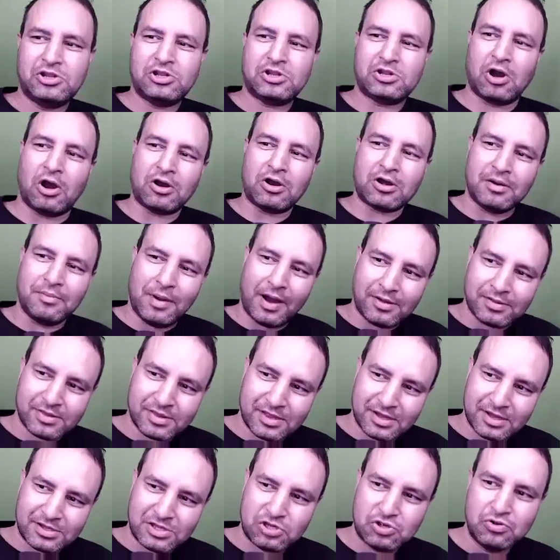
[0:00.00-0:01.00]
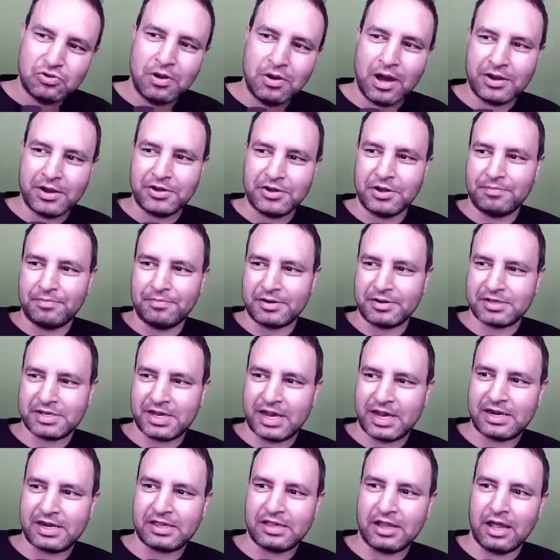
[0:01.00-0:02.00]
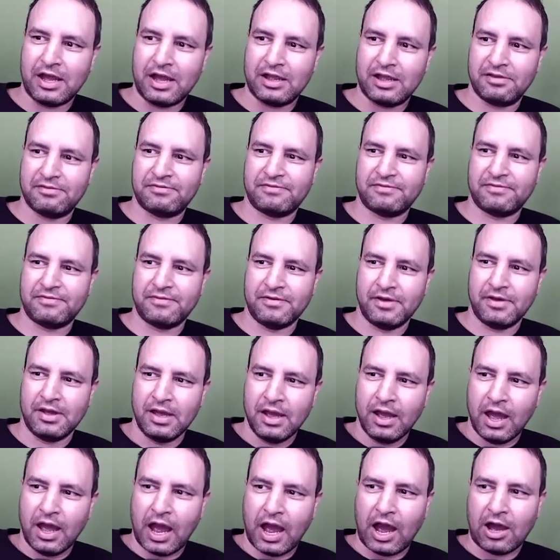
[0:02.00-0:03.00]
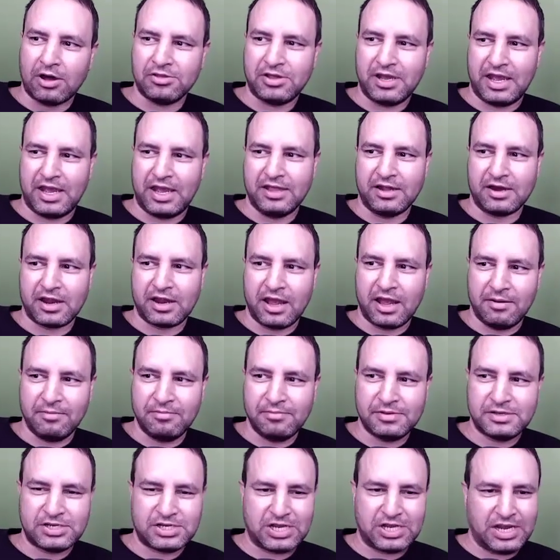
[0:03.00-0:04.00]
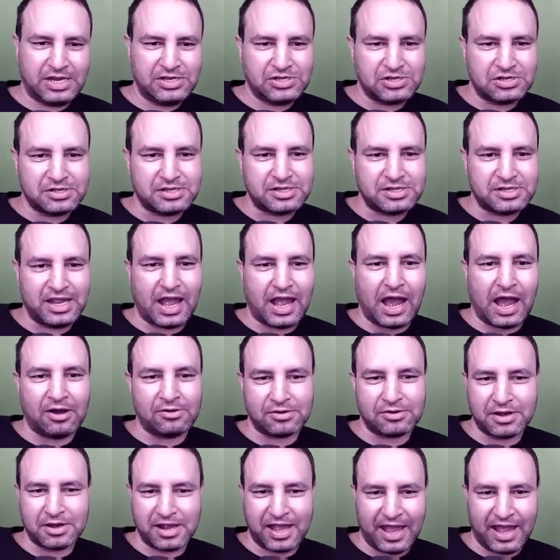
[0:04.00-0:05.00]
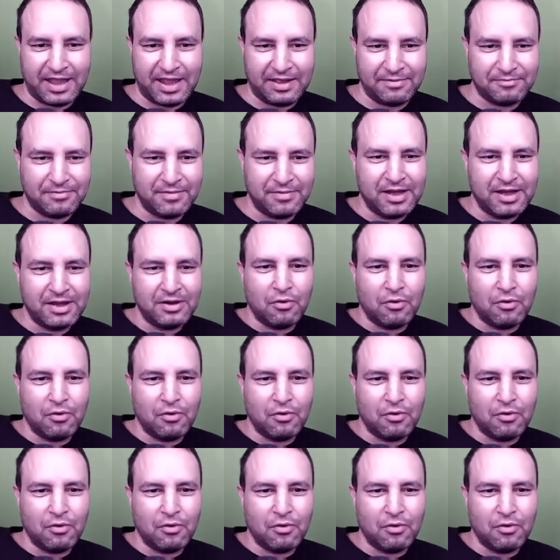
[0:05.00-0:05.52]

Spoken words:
you talk about the 200% life, how the inner game changes the outer game.